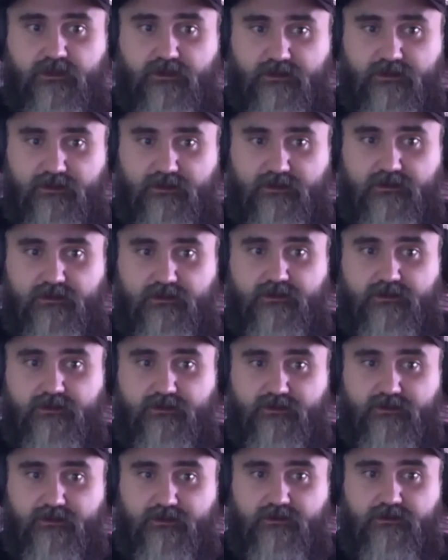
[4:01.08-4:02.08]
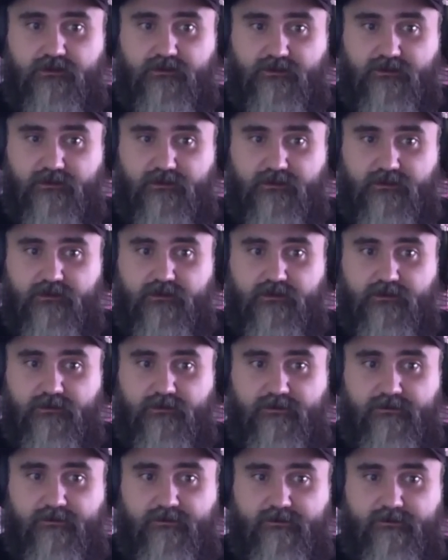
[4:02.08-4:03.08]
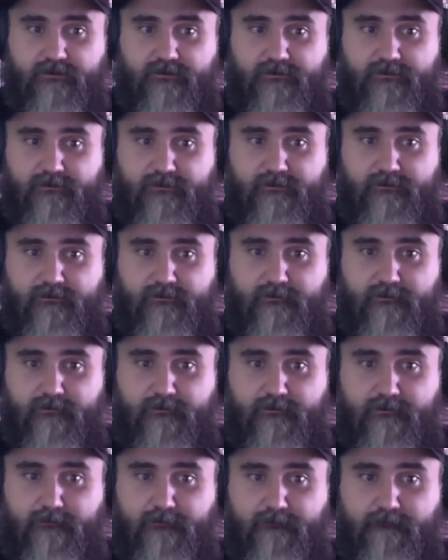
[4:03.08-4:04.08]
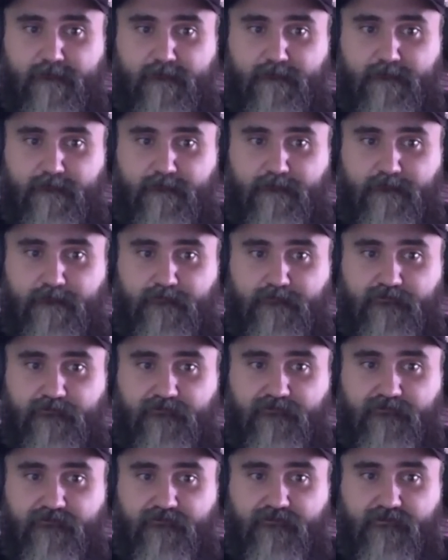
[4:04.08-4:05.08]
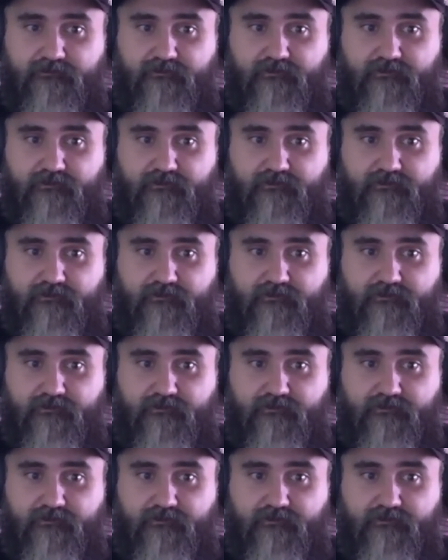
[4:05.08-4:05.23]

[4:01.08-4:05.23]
No words are spoken by the person on screen.